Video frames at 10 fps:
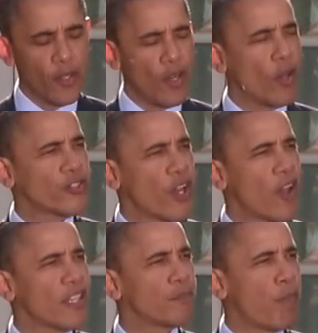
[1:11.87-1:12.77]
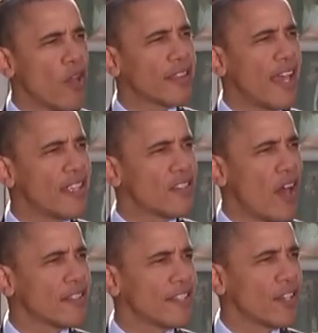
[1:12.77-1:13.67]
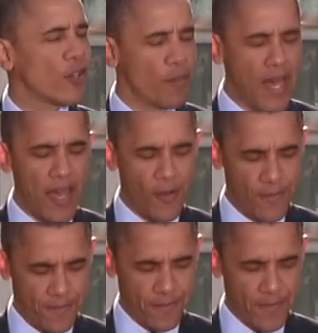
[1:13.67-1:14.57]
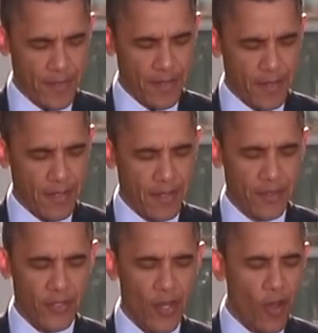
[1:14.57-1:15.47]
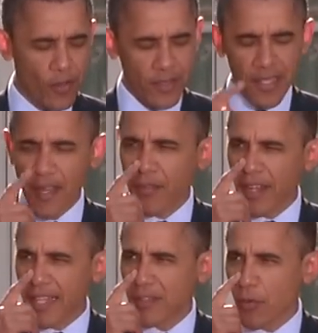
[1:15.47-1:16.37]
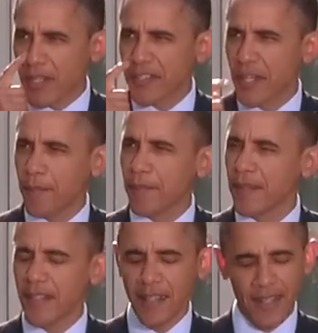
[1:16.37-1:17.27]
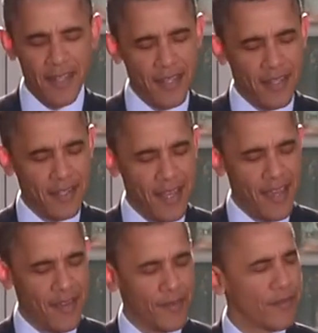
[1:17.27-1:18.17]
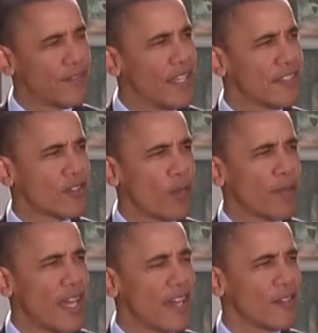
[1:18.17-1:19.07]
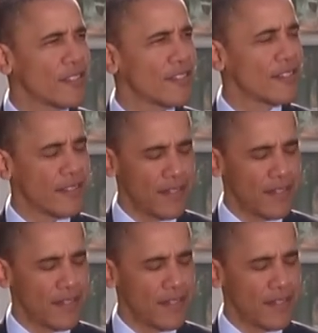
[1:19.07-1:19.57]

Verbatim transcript: you know, Charlie's birthday is on Cinco de Mayo, so don't uh, forget to wish him uh, a feliz cumpleaños.